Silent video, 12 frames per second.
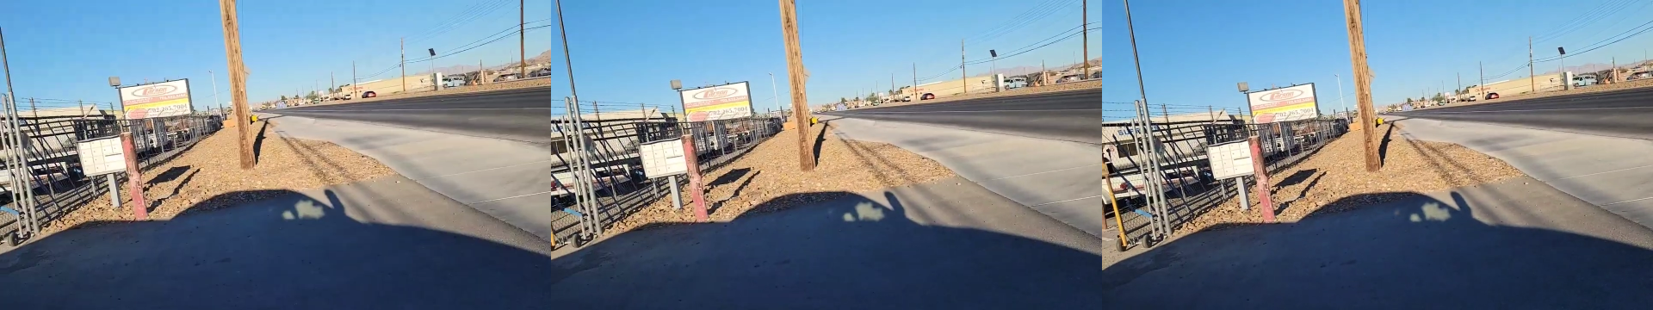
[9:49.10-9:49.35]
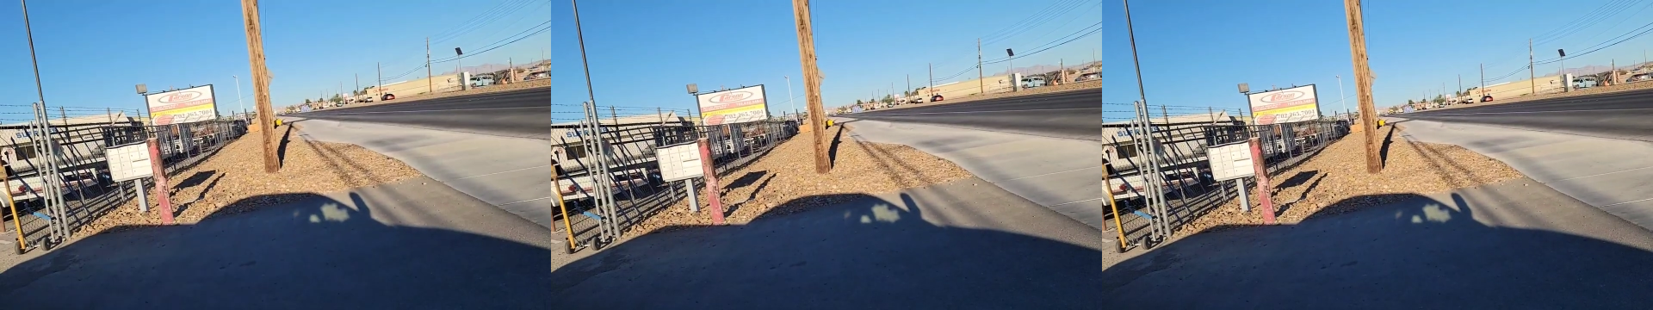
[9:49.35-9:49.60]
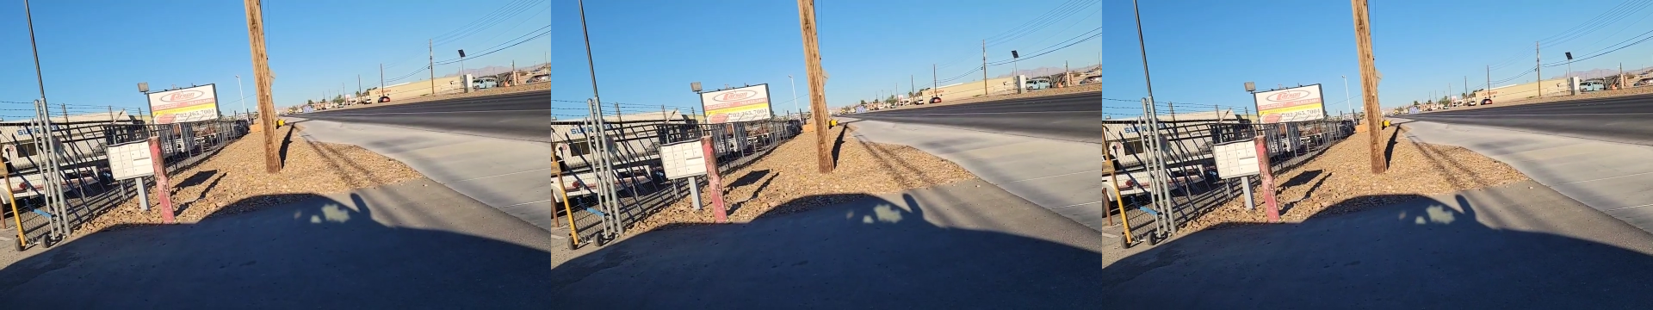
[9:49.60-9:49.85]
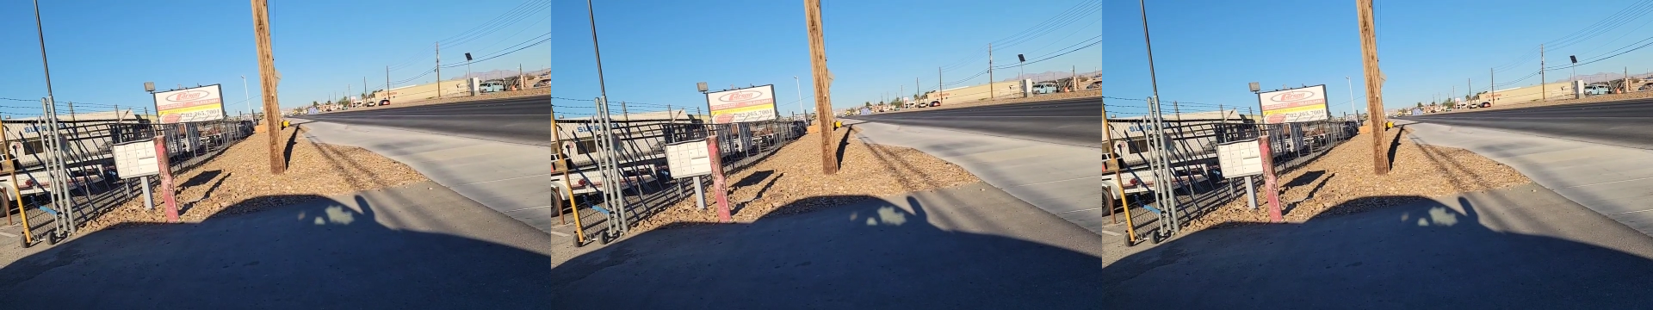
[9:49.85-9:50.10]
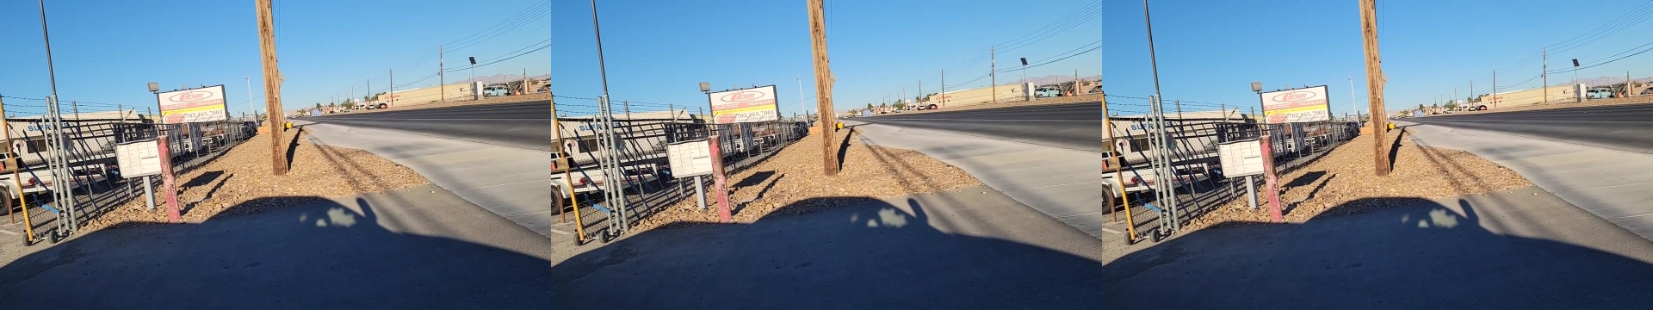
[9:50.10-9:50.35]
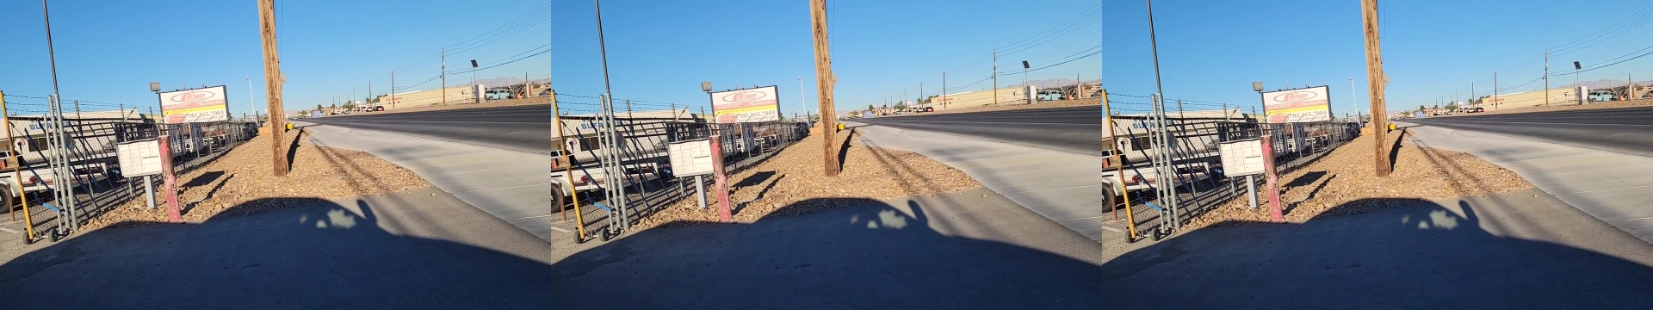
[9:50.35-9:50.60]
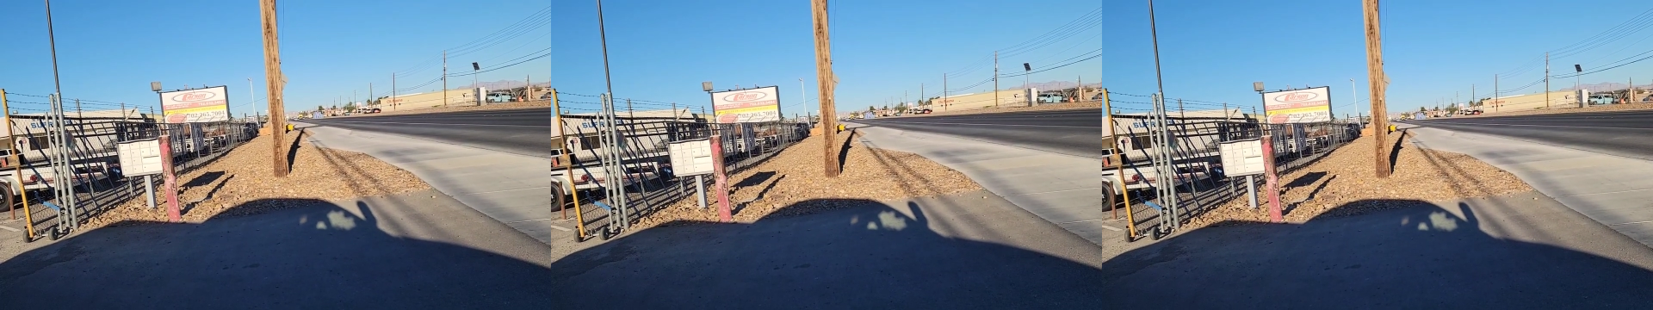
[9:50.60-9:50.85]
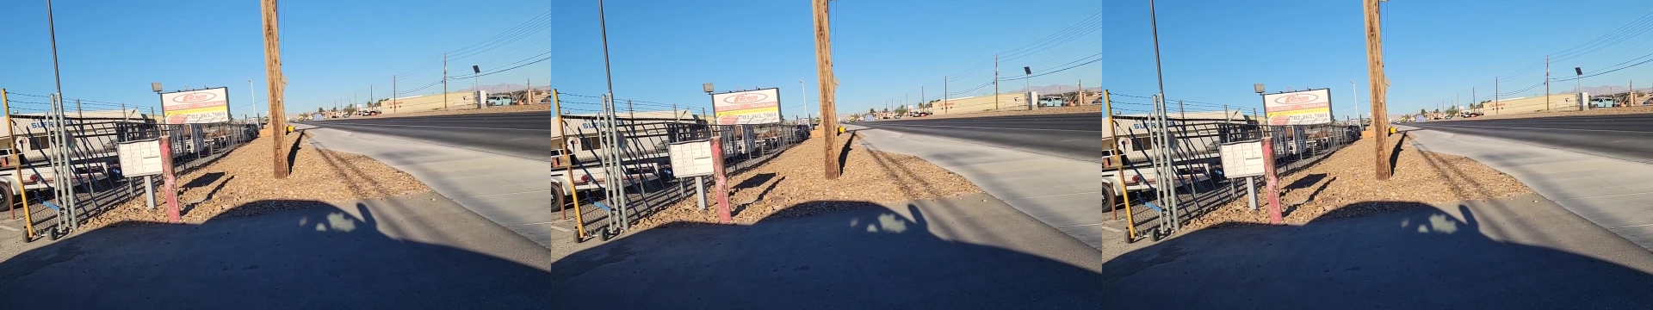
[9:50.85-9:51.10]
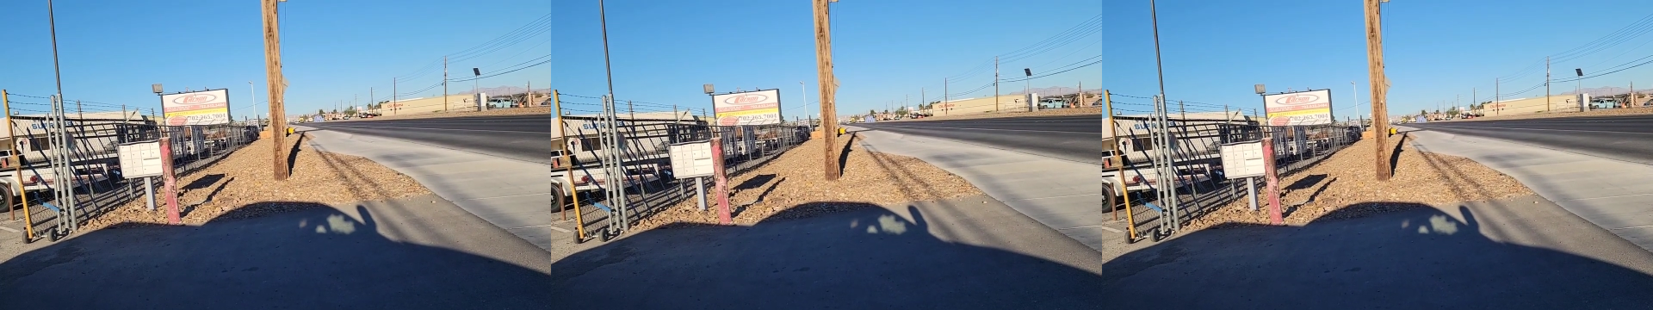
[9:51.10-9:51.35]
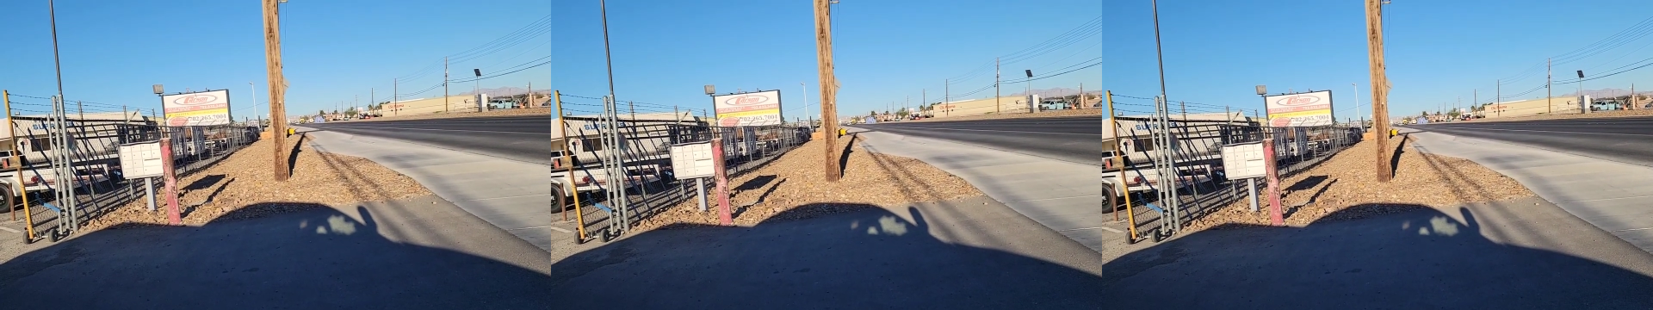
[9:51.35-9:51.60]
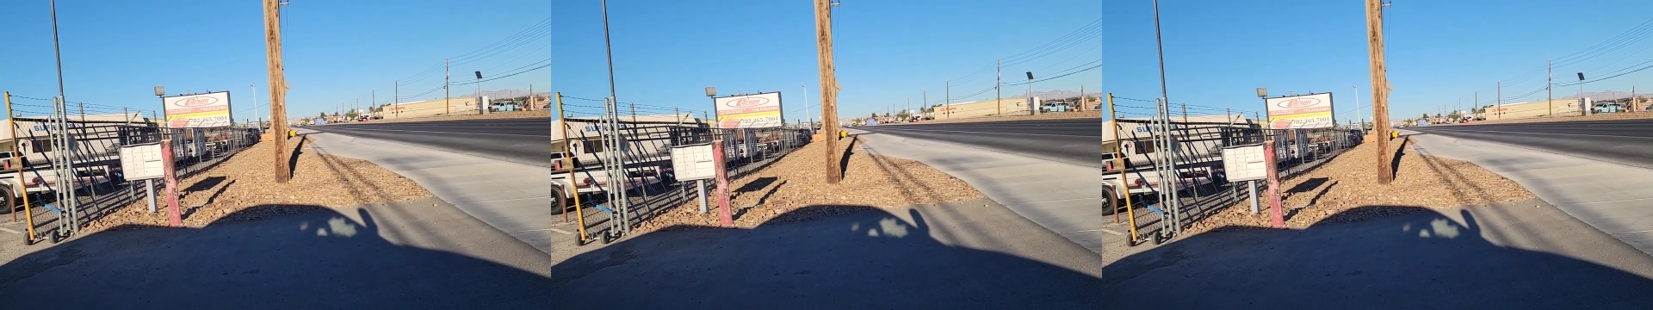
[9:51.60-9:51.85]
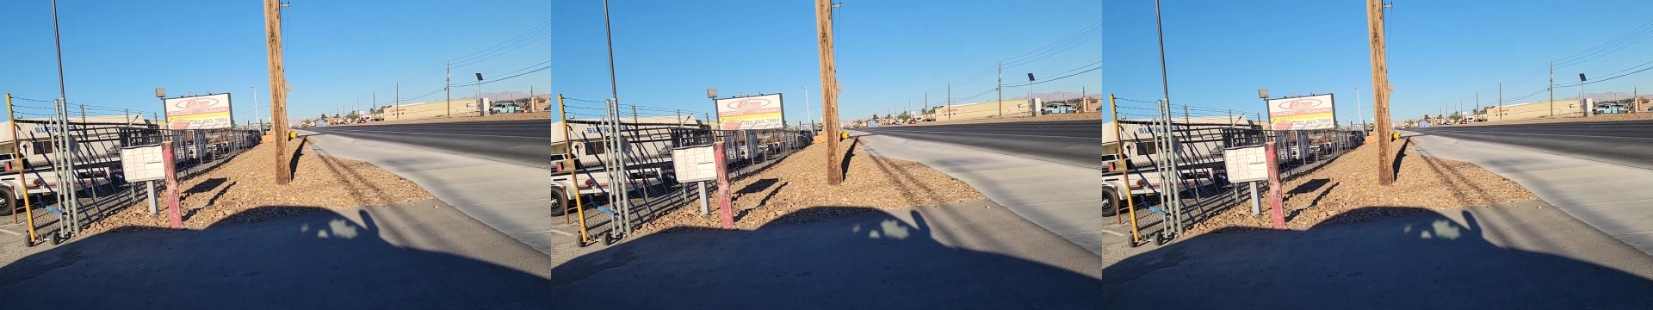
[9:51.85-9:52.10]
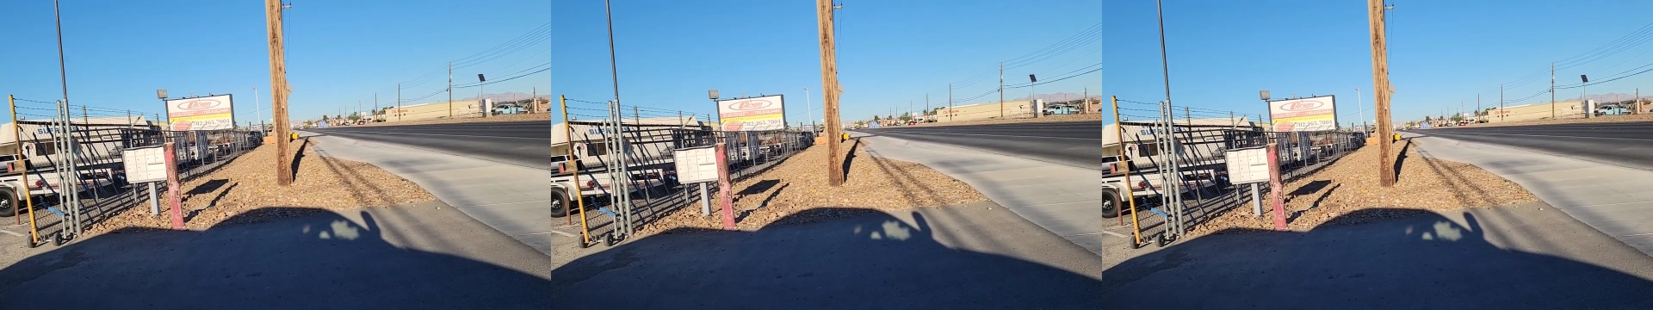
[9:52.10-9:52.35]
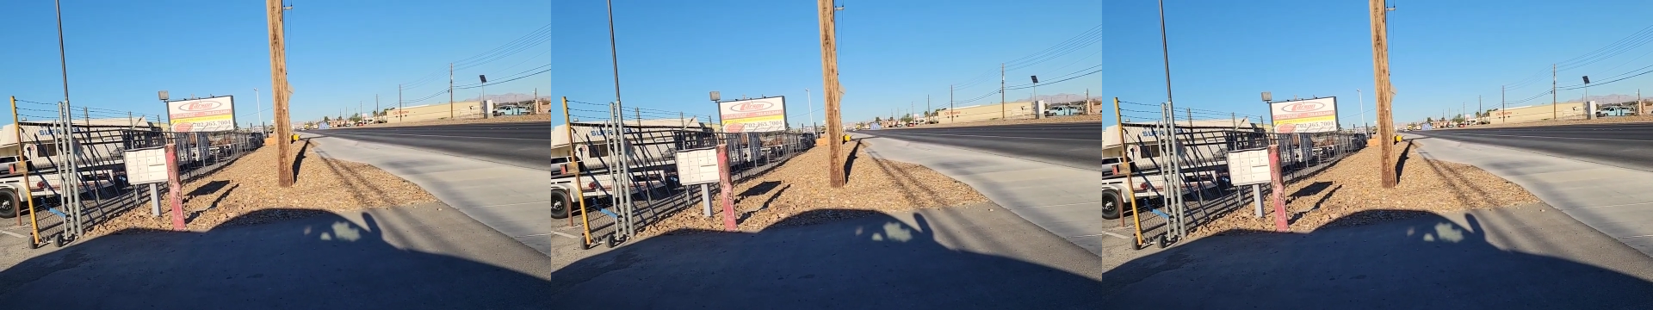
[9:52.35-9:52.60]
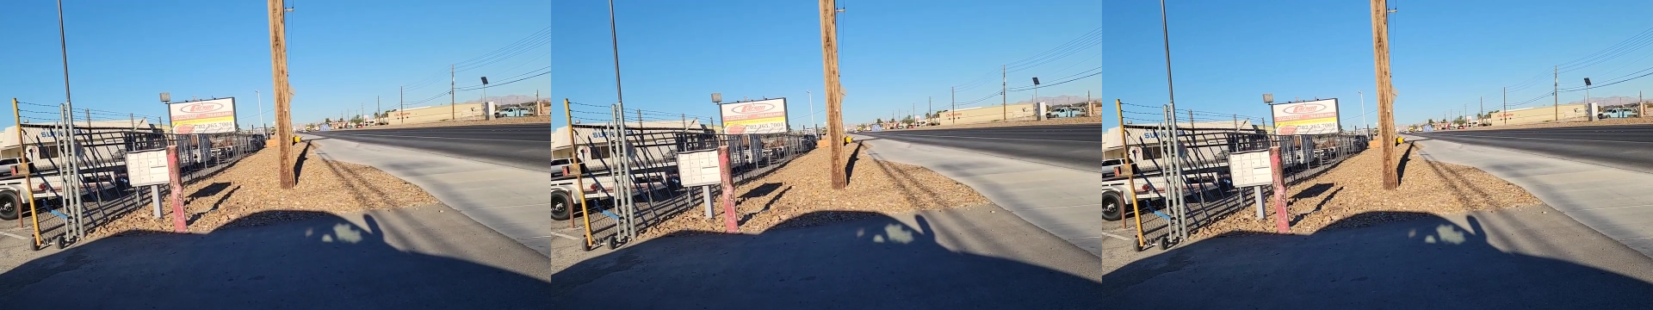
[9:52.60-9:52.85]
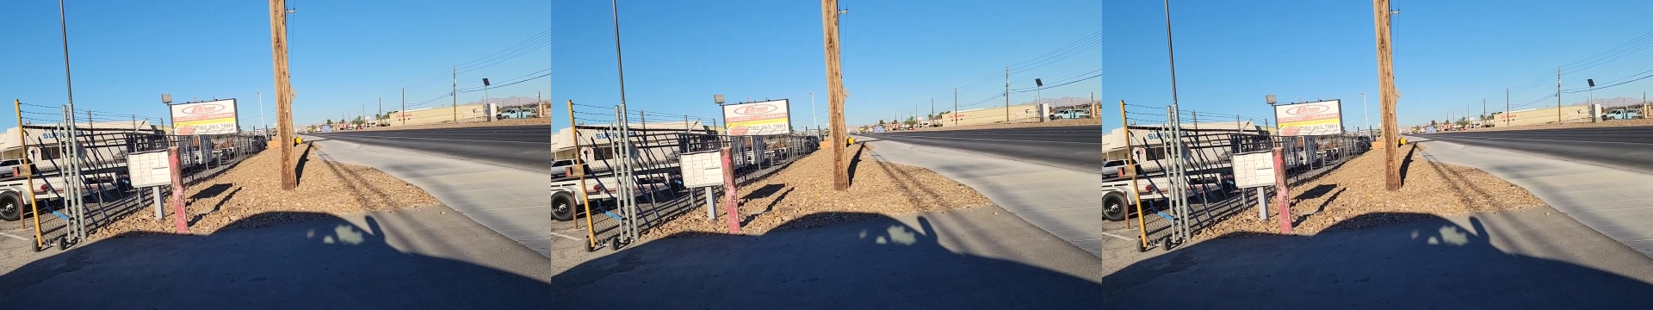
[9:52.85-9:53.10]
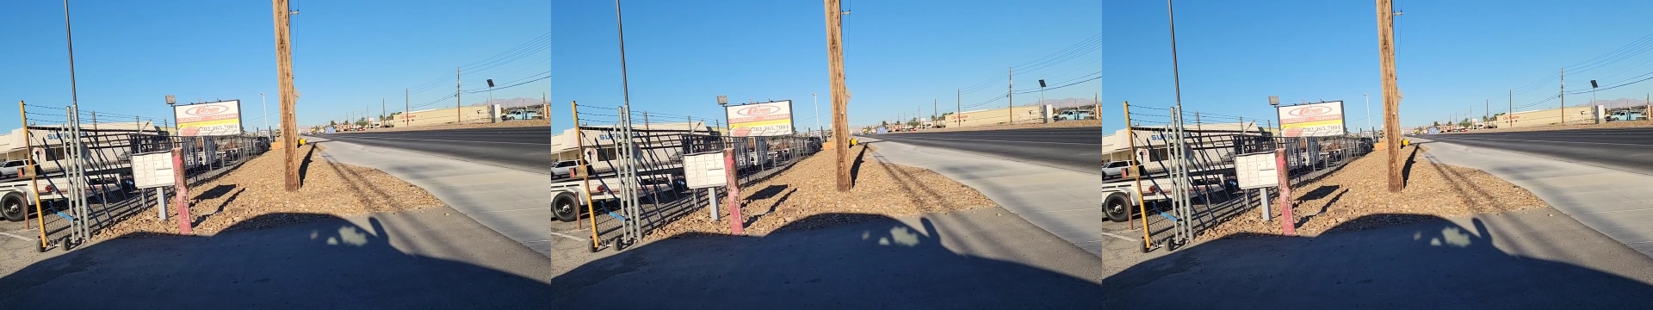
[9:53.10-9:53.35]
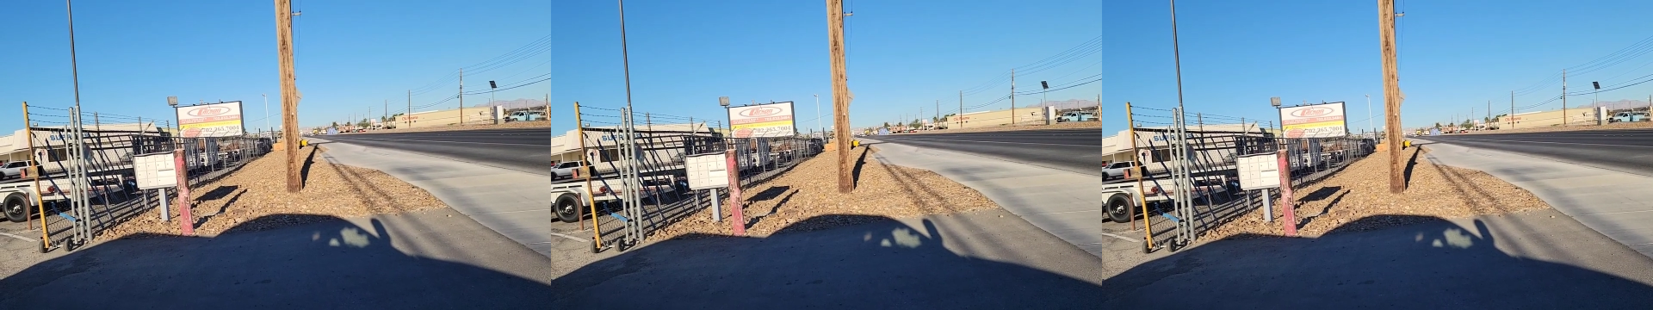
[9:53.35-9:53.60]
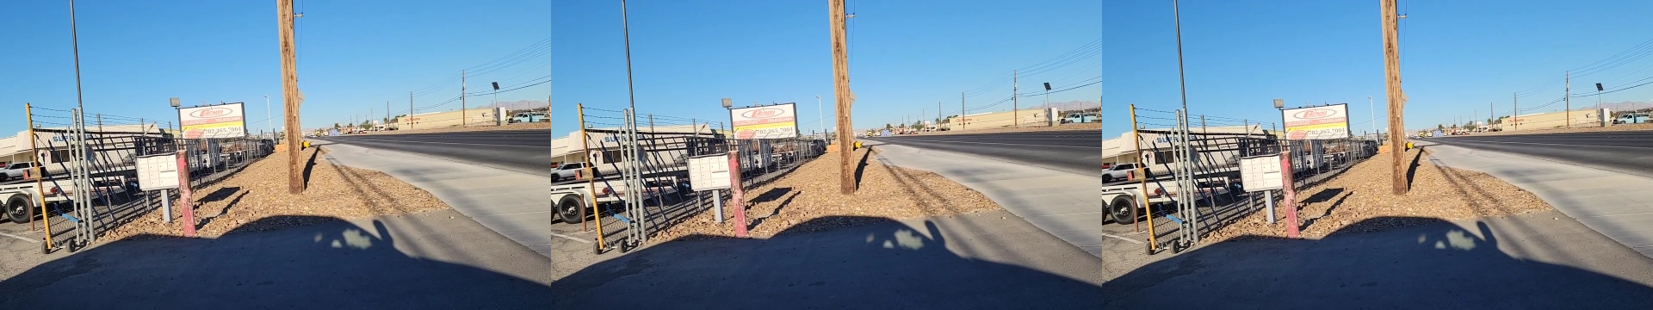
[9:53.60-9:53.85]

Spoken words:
No face is visible, so there are no lips to read.